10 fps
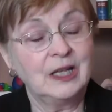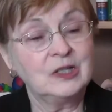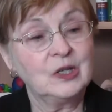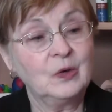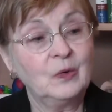And
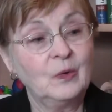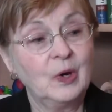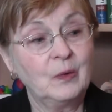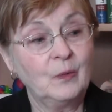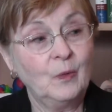
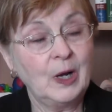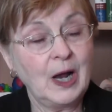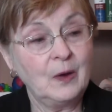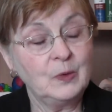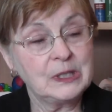so when
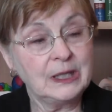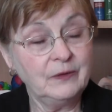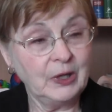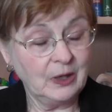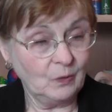I was
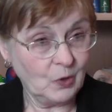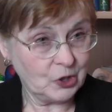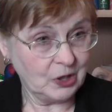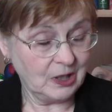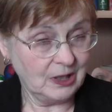living in
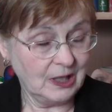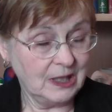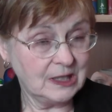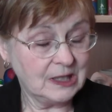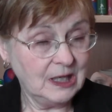Washington,
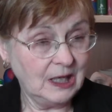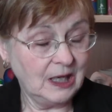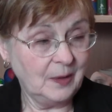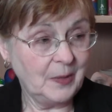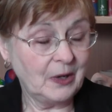
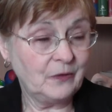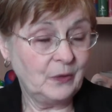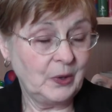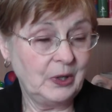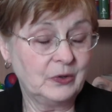D.C., about
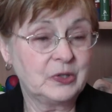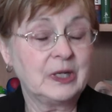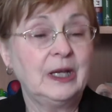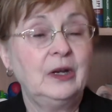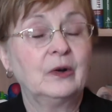4 years
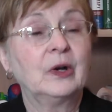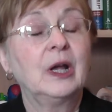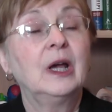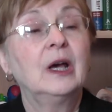later,